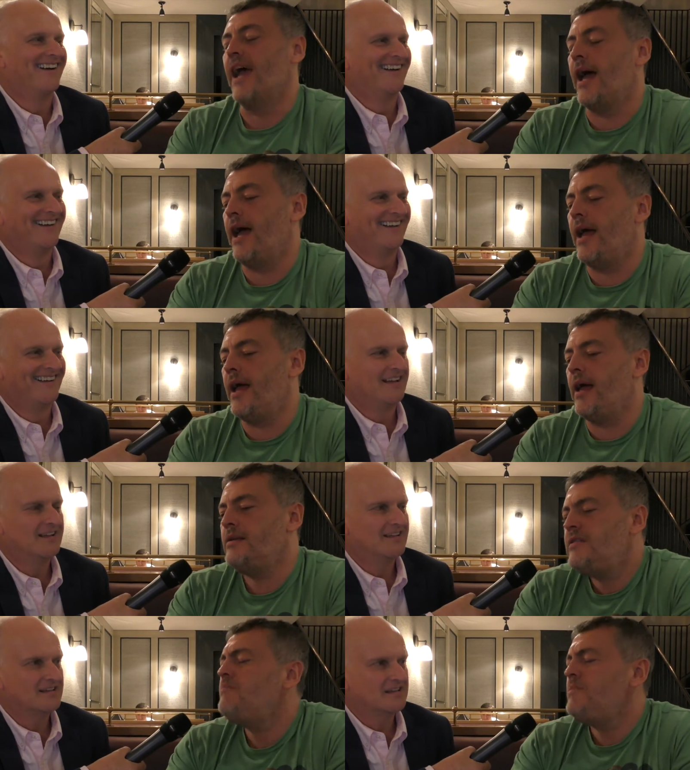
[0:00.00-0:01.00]
Speaker 1: Uh, and
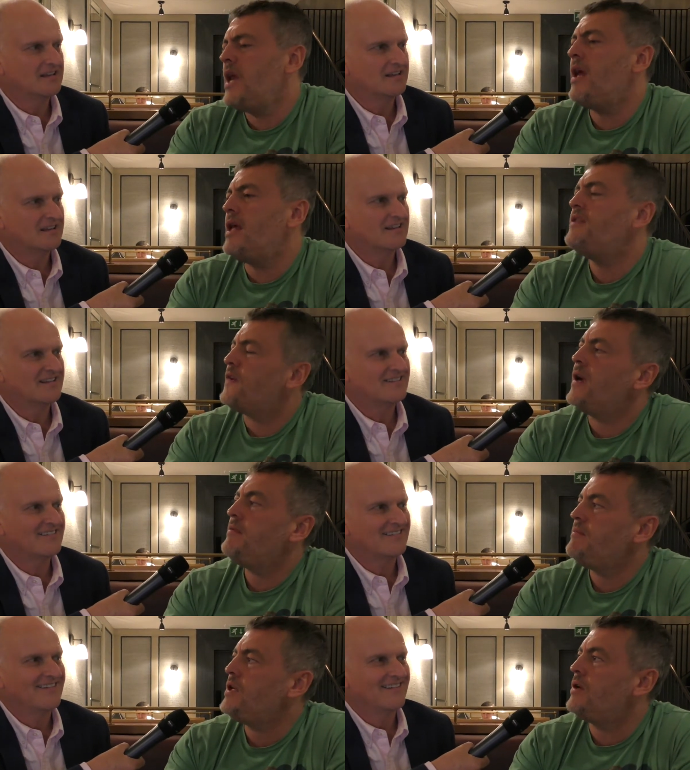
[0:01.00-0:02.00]
he said, "Yeah, that's
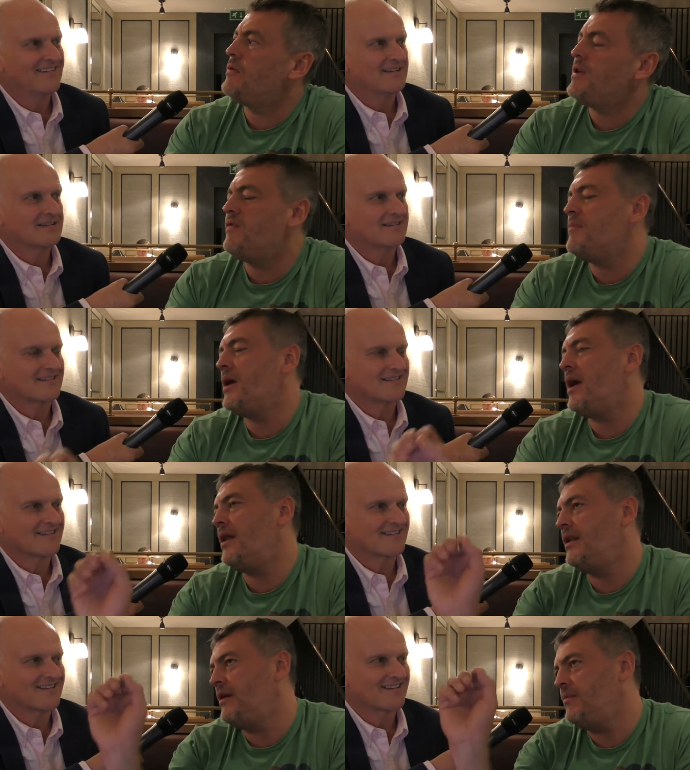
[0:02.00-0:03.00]
fine. You know, give him
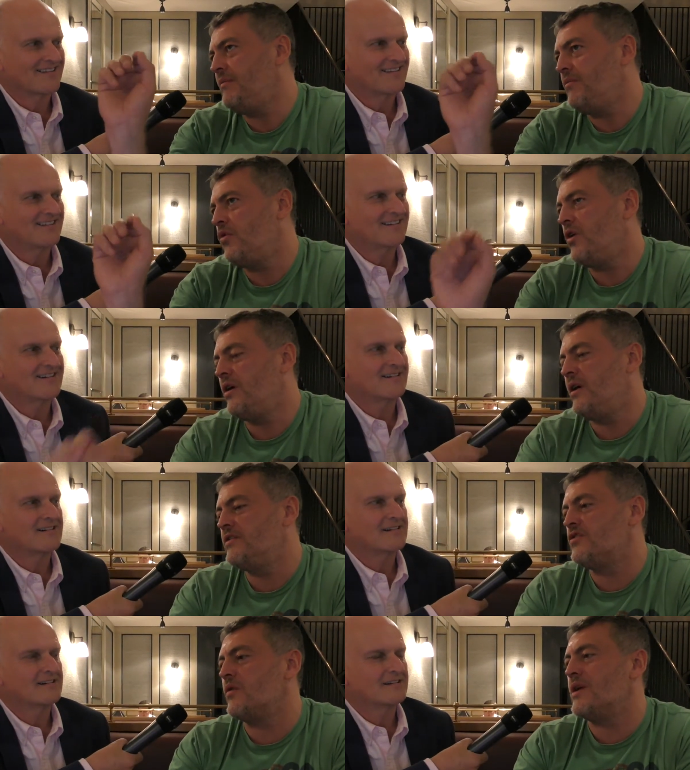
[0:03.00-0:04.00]
a, a little bit more."
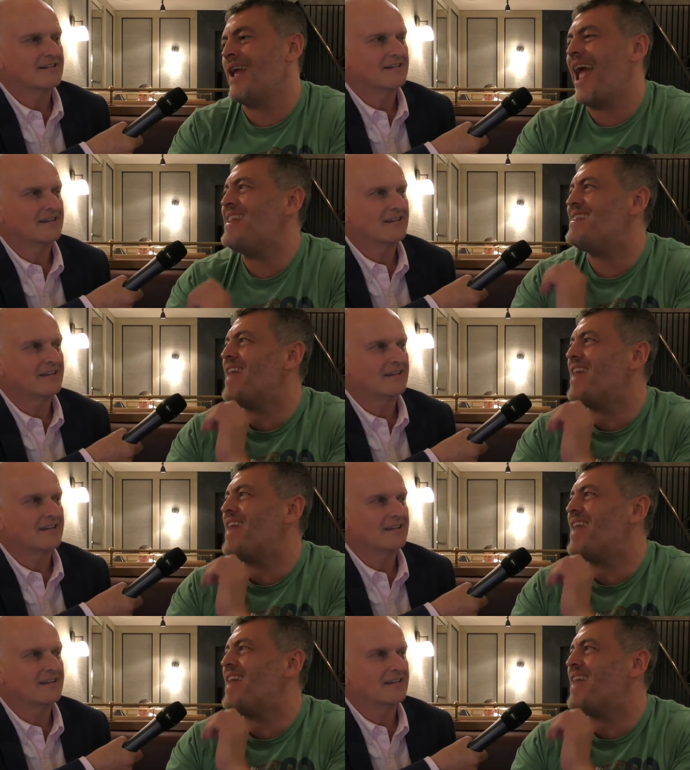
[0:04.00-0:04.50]
And so he, ah,